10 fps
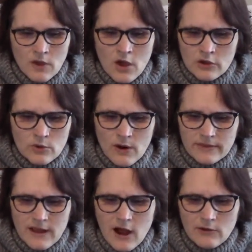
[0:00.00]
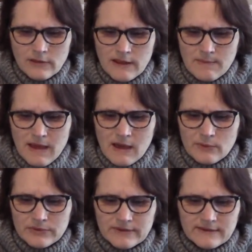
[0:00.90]
"You are the only man
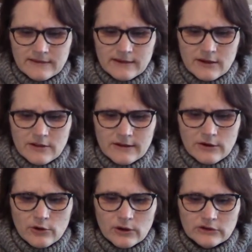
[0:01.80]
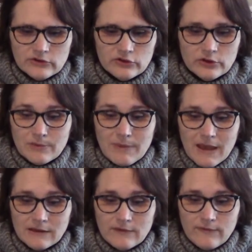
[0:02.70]
with the skill and courage to
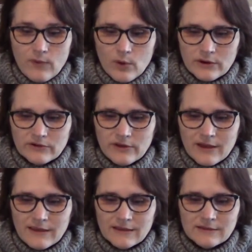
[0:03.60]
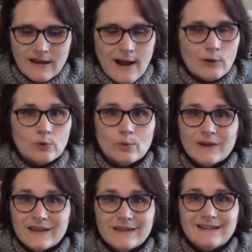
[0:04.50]
command a force against our
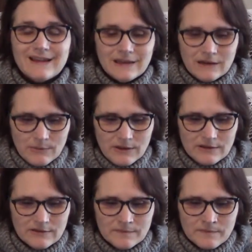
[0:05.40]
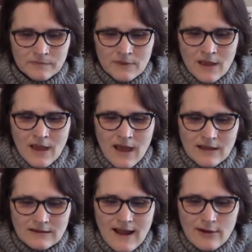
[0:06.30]
wicked enemies.
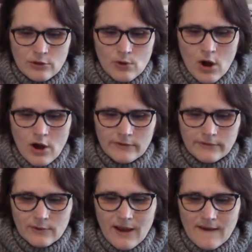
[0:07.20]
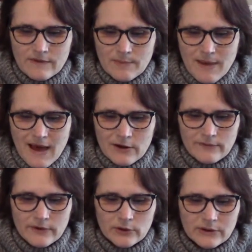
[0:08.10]
And now you also have the
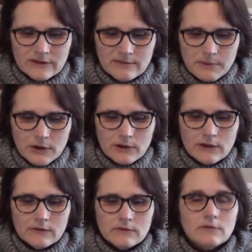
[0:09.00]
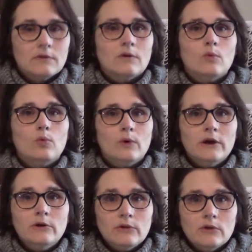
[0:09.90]
battlefield experience.
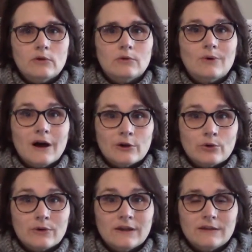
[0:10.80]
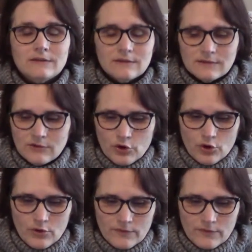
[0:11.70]
Will you agree to serve?"